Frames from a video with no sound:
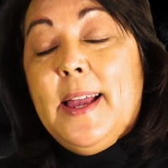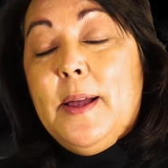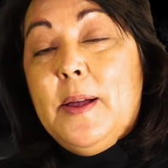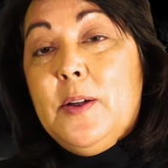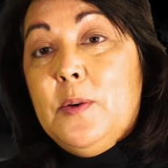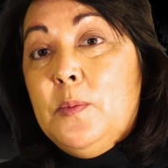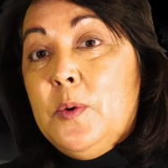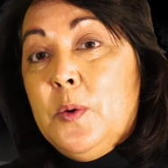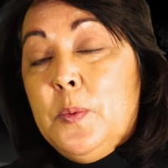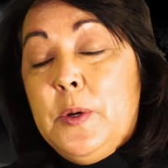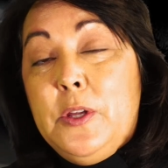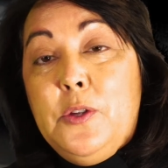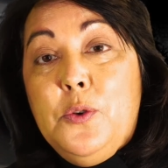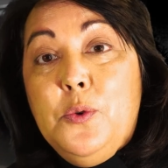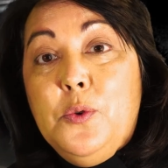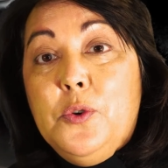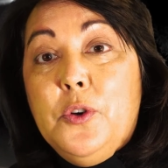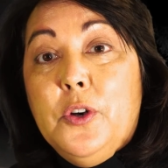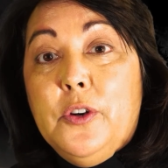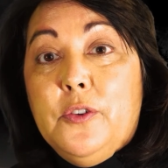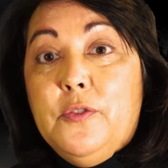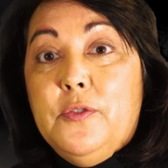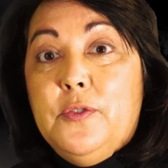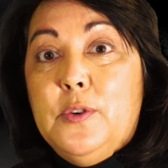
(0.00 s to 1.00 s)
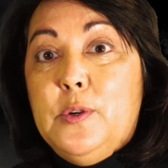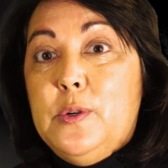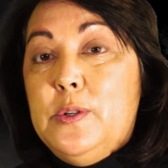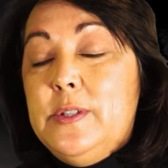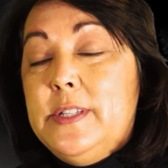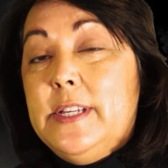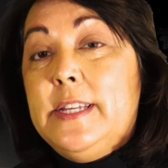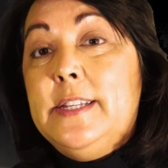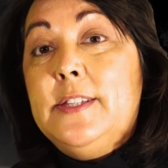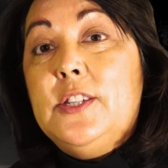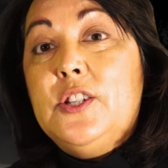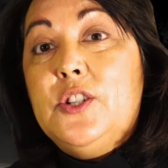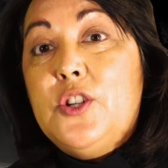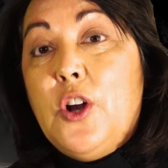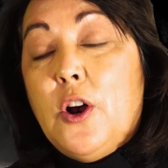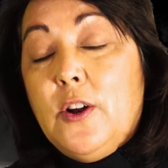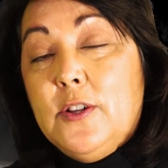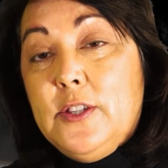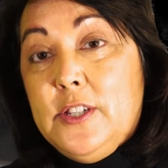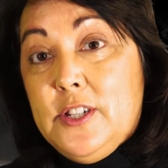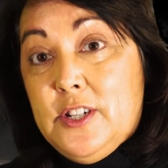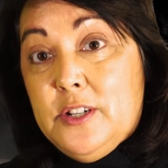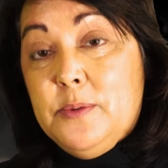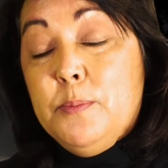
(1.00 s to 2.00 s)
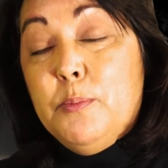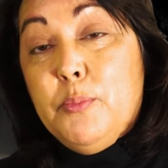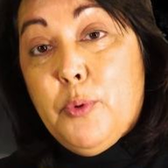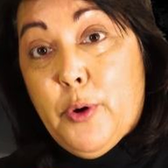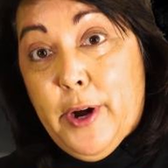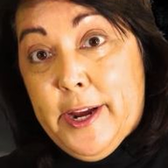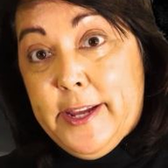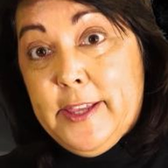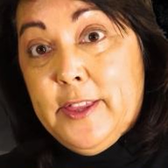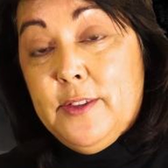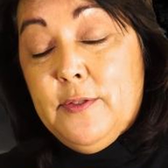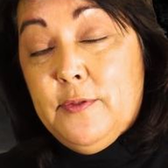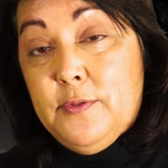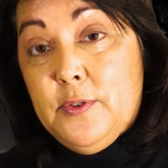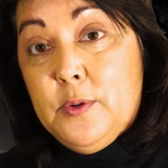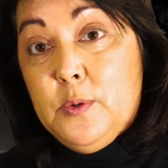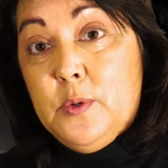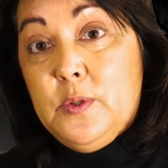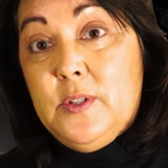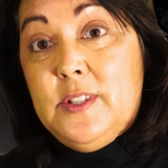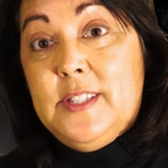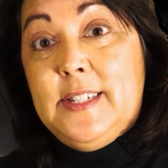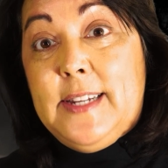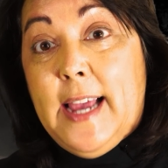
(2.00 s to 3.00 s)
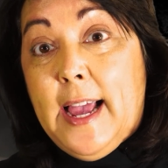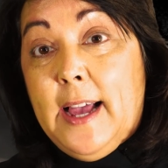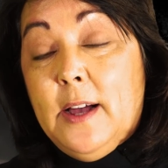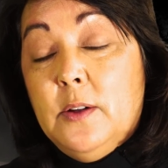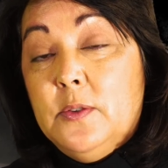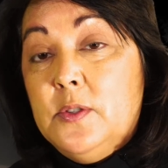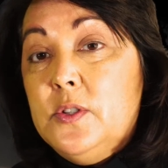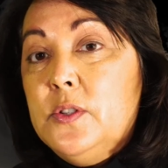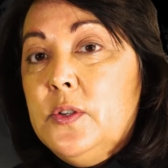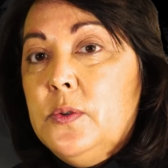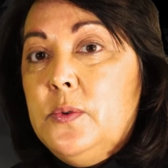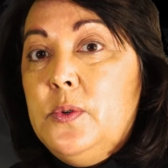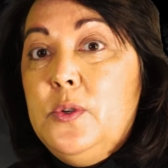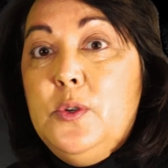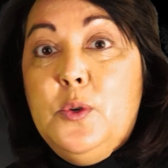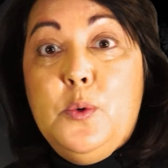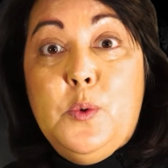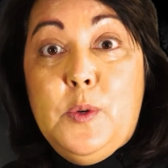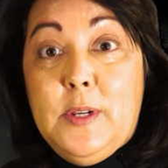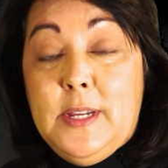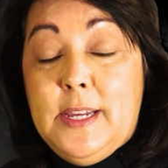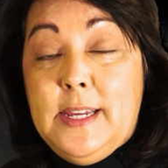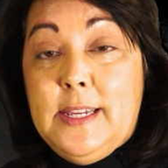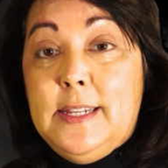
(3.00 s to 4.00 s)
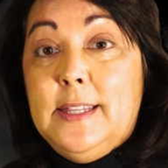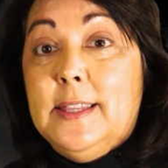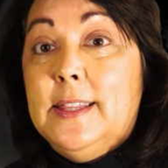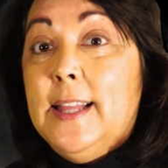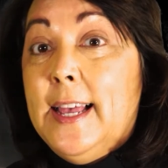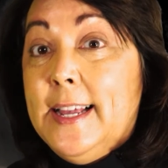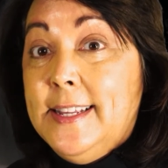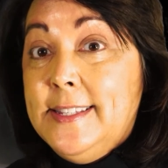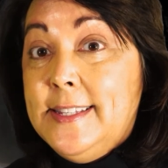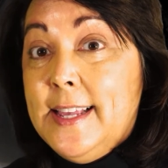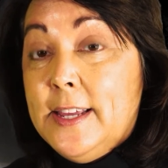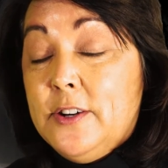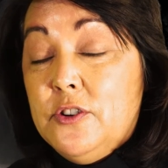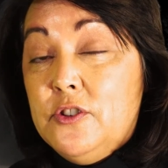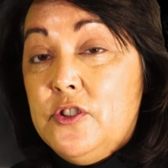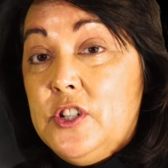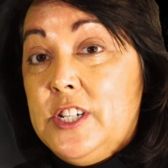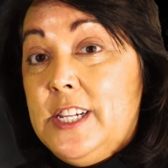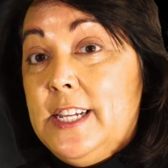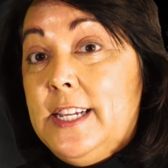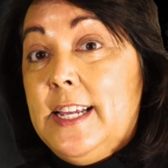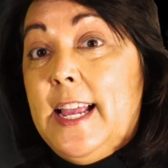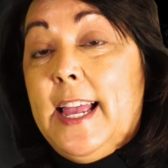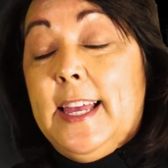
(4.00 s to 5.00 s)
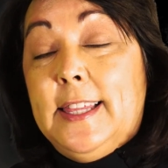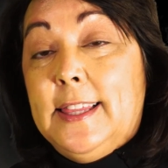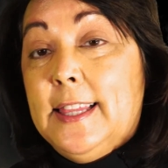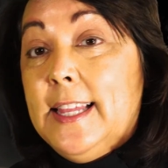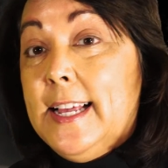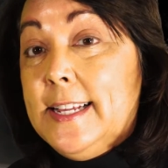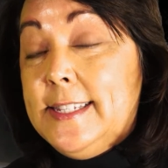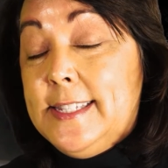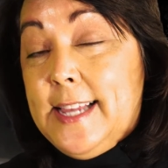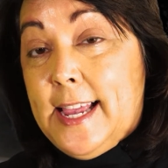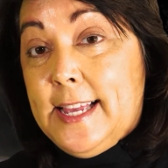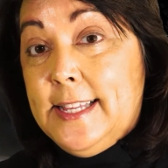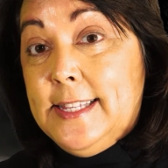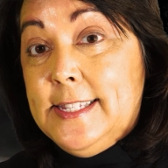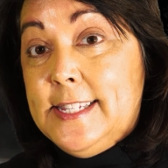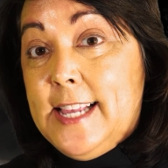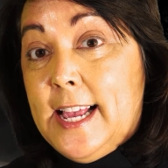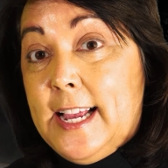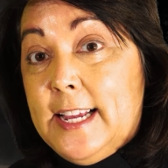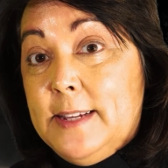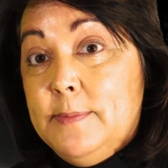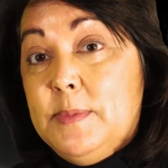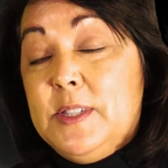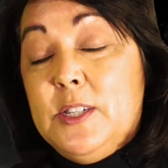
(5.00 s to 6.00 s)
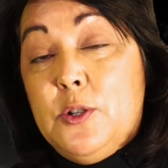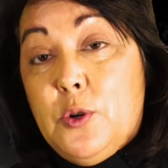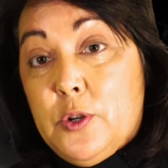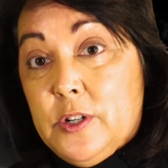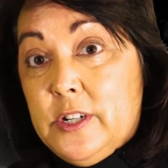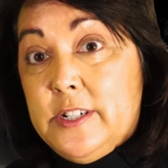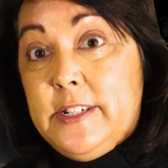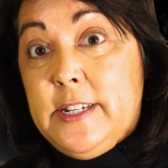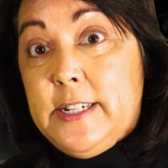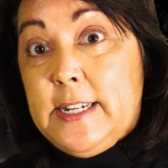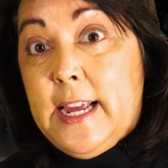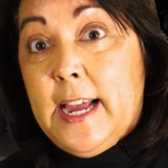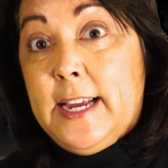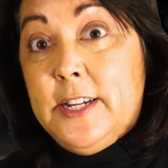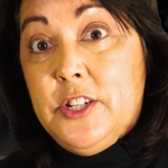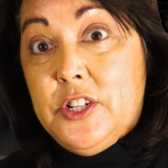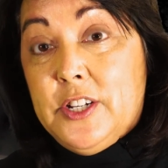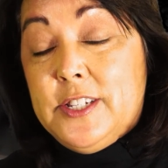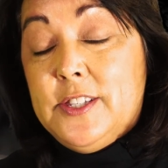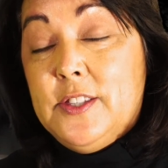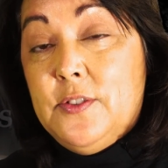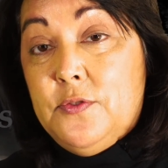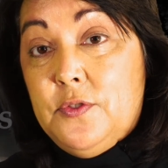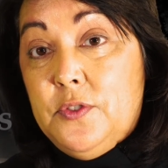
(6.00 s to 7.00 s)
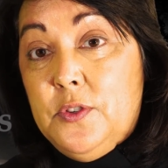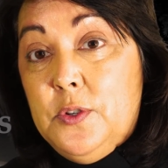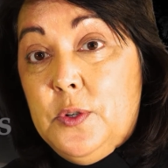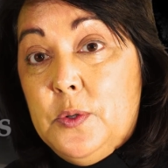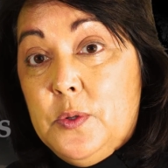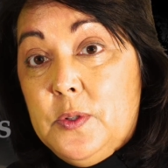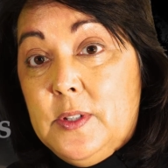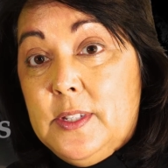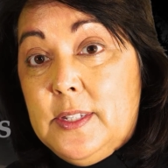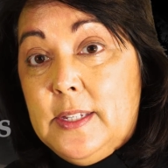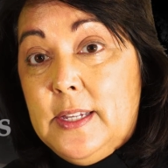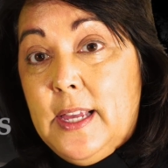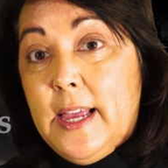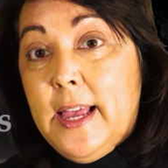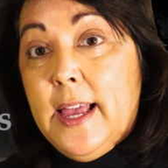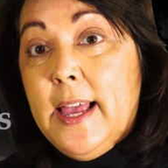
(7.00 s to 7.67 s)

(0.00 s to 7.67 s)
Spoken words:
when you cook foods, it starts to break the foods down. So you need less energy and less enzymes in order to digest the foods.